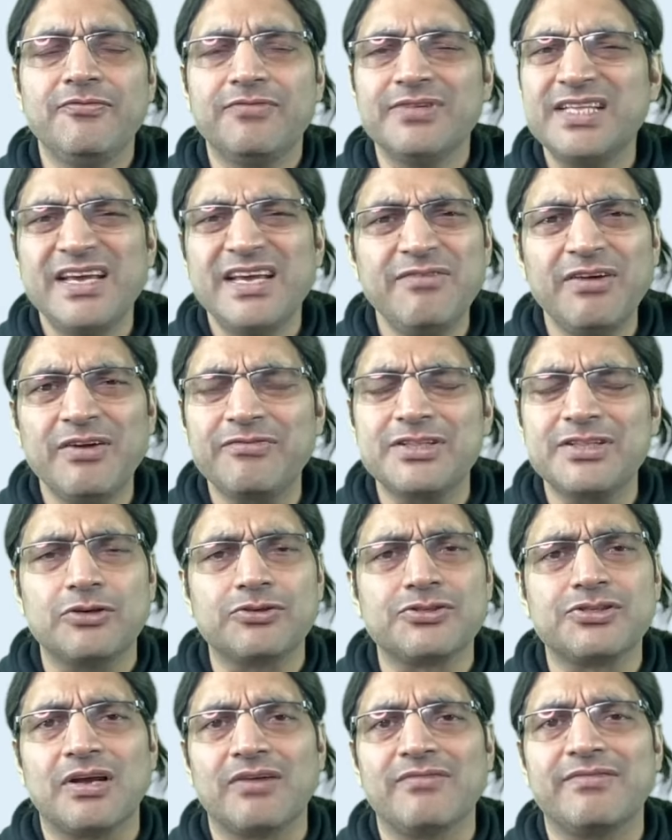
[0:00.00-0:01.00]
Even
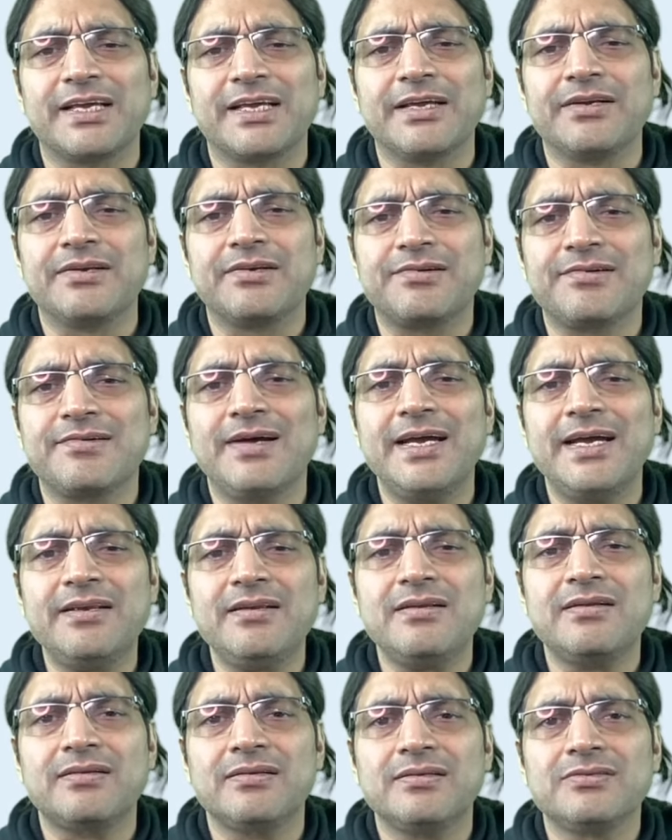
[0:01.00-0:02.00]
without solving it,
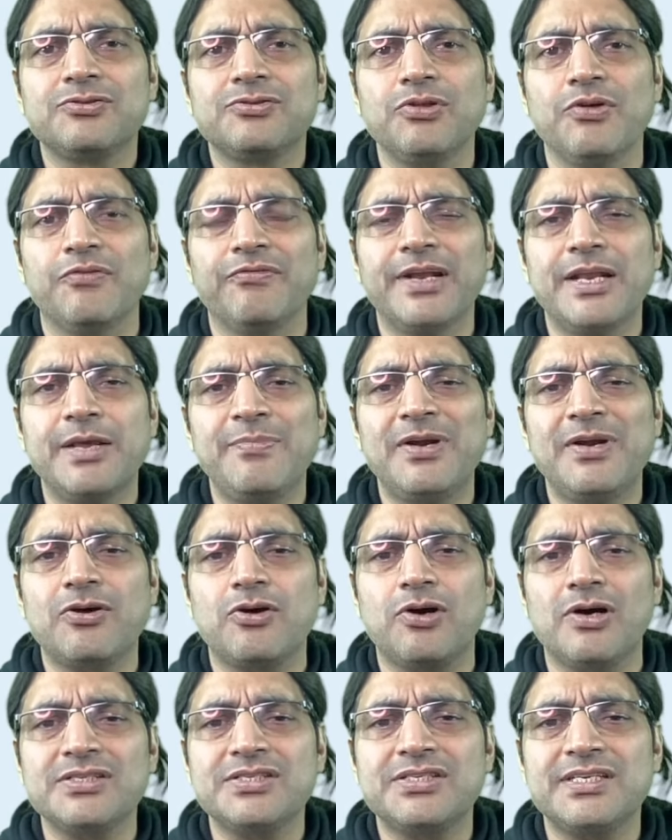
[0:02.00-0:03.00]
right? So the variable
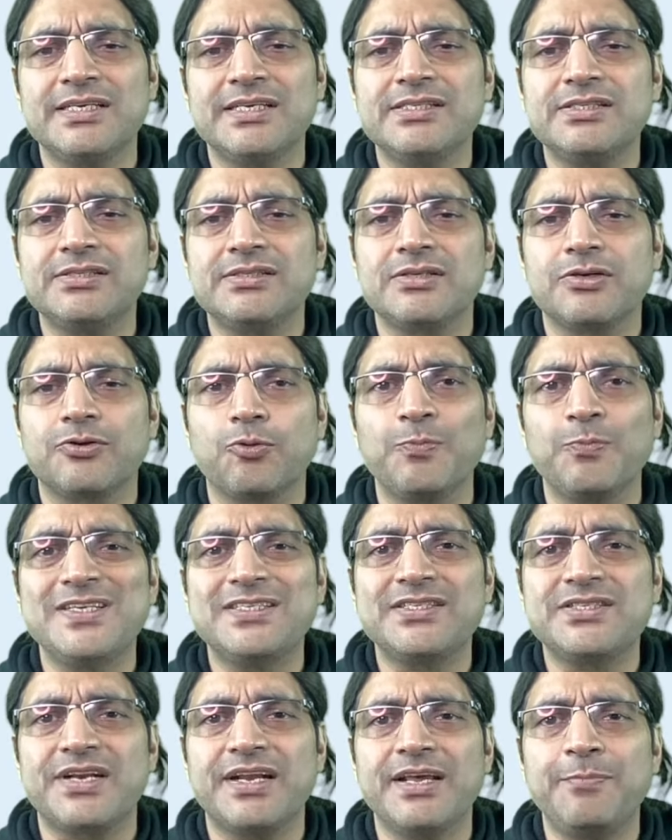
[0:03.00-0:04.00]
cost is
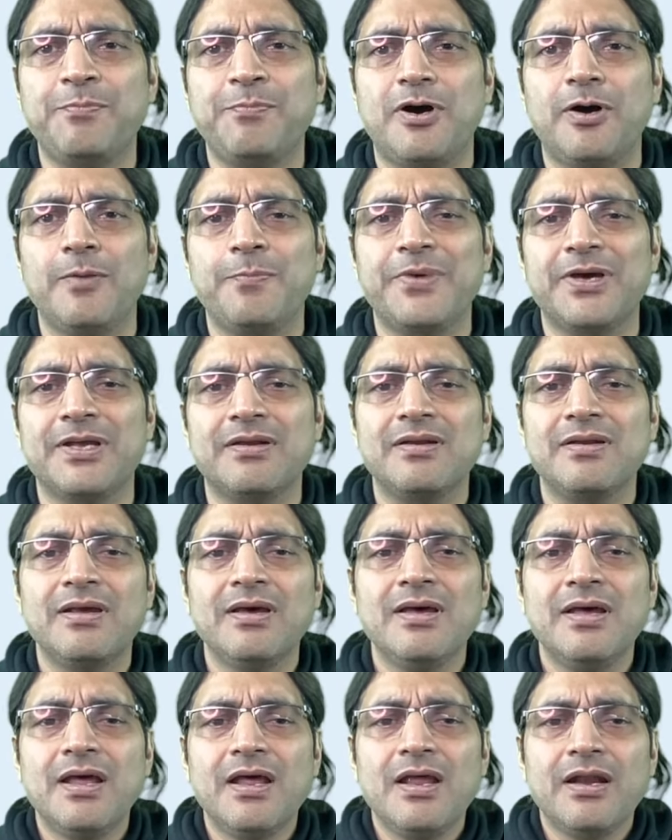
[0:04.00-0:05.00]
rupees 3 per pen.
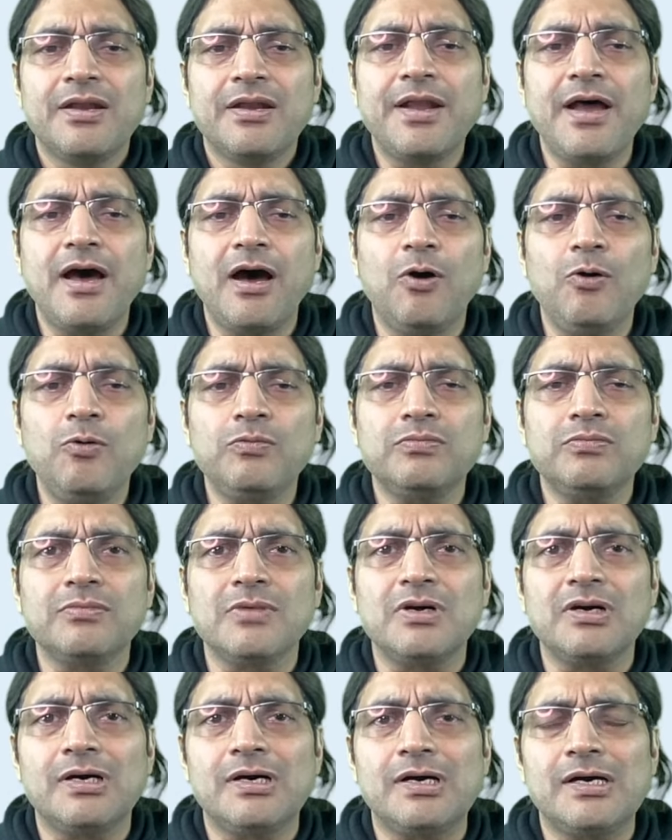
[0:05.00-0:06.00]

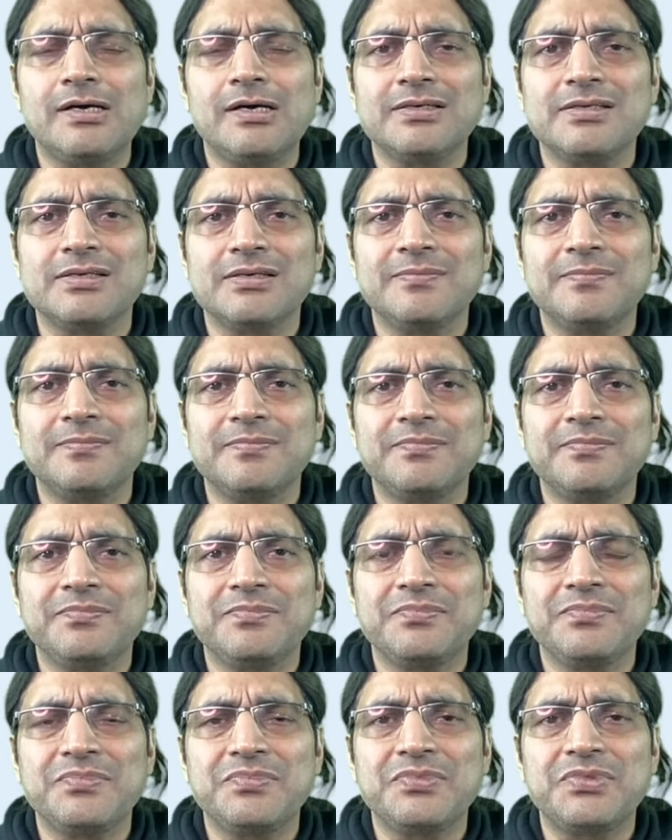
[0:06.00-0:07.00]
Now,
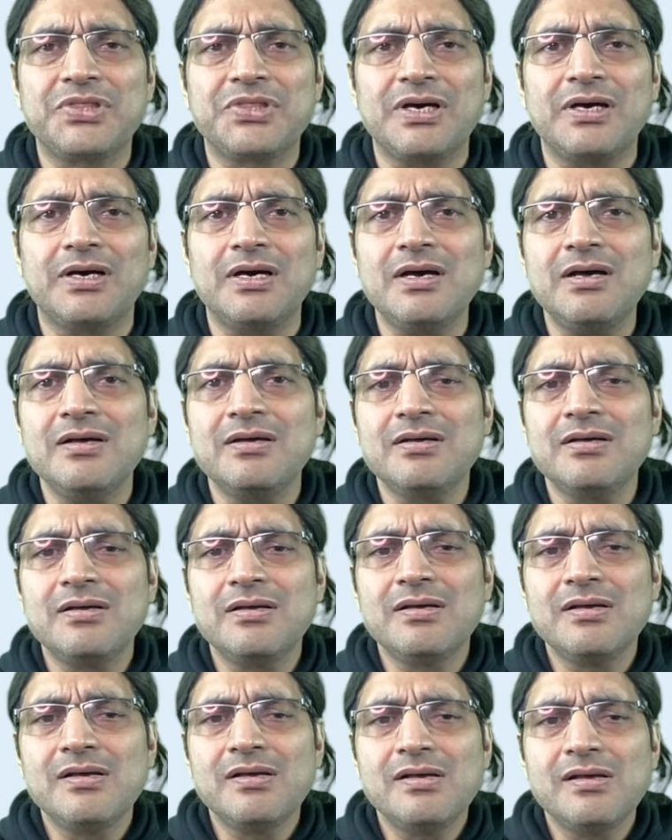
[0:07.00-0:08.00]
the
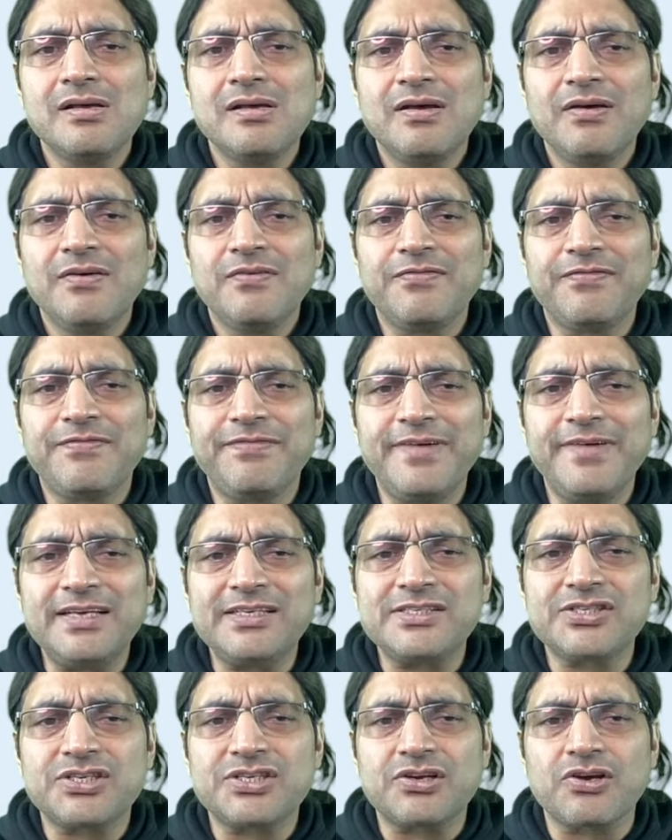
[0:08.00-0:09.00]

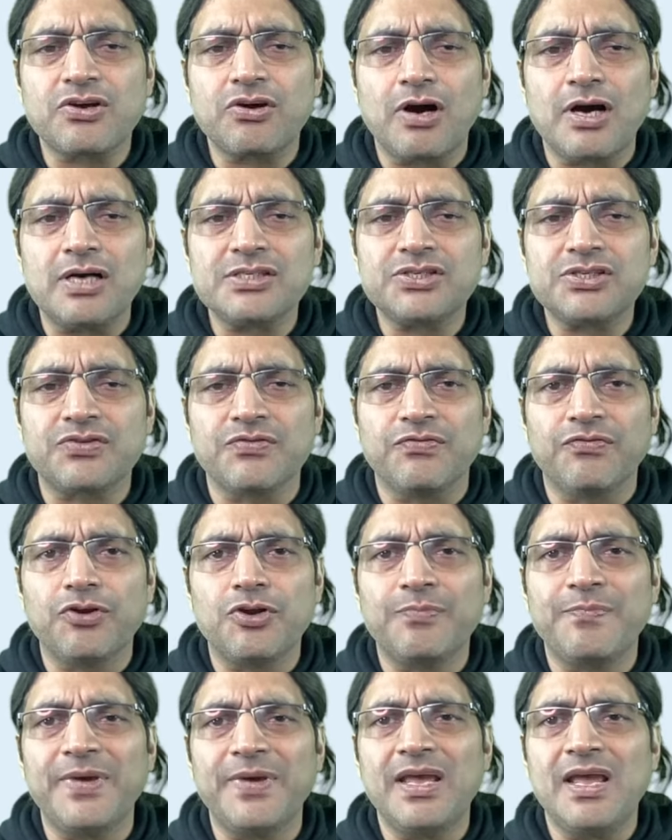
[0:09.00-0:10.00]
fixed cost
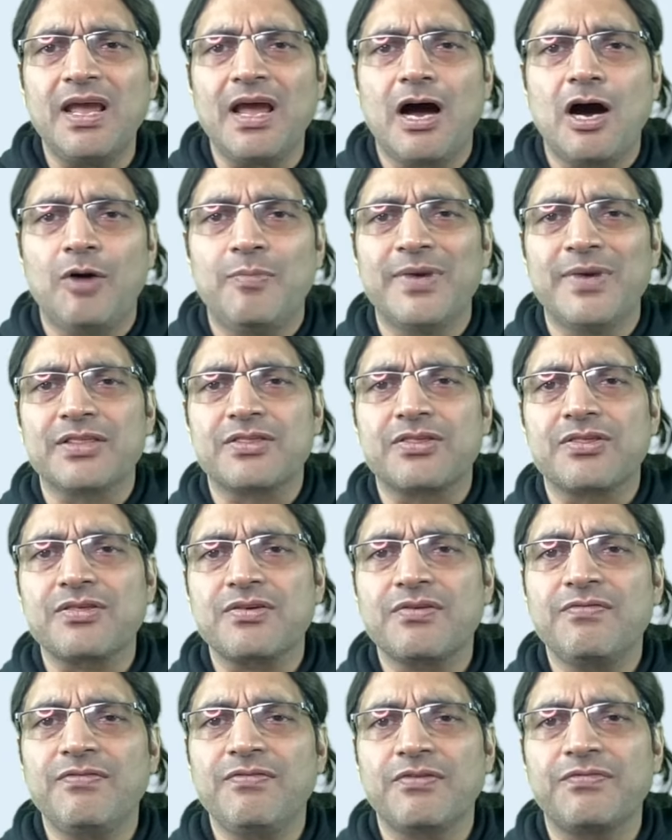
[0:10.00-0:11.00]
would be how much?
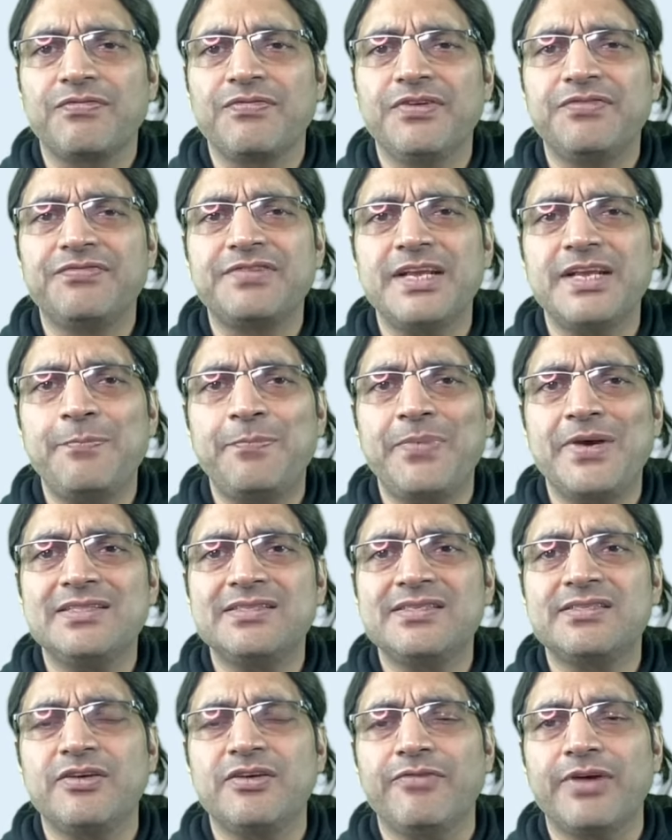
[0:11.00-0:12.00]
For 50
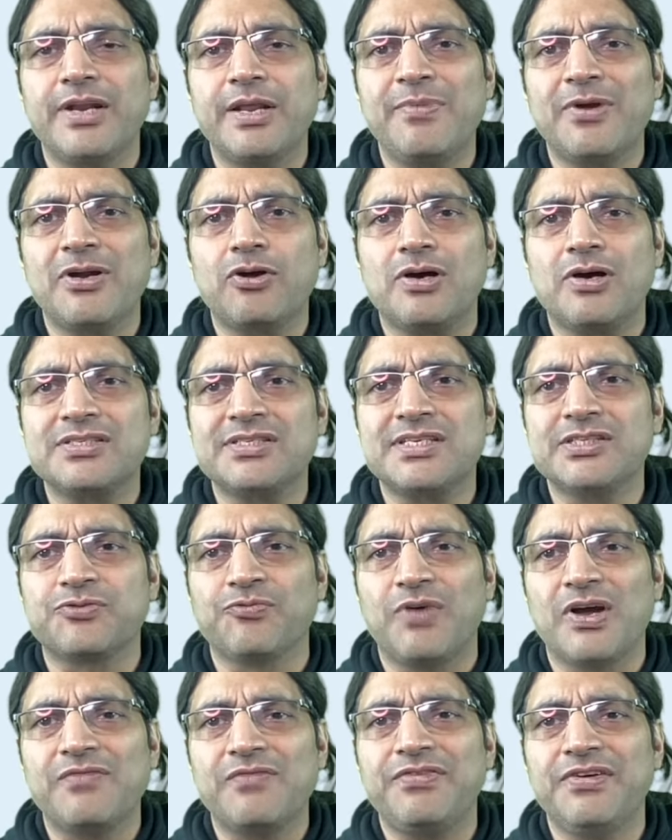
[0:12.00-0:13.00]
pence, the variable cost is
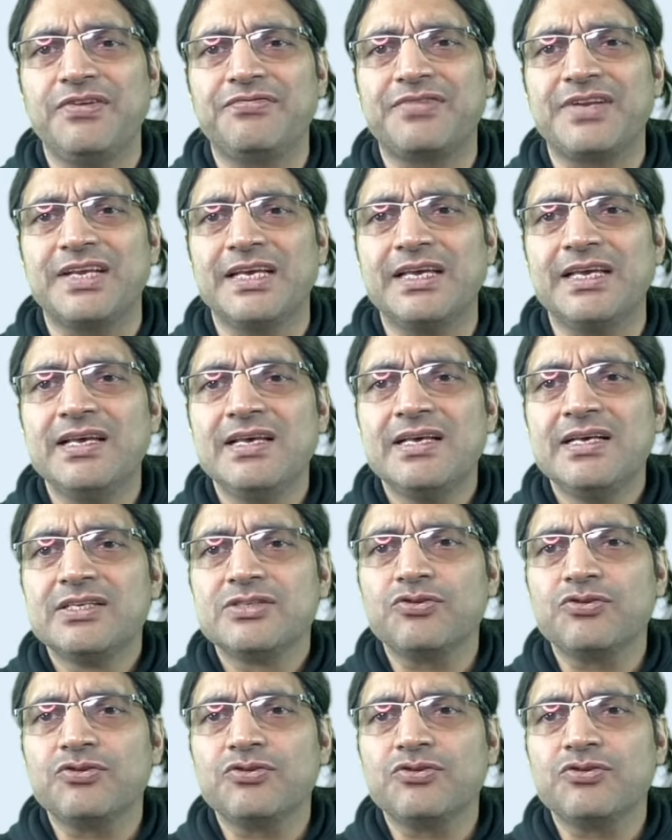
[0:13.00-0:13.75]
150.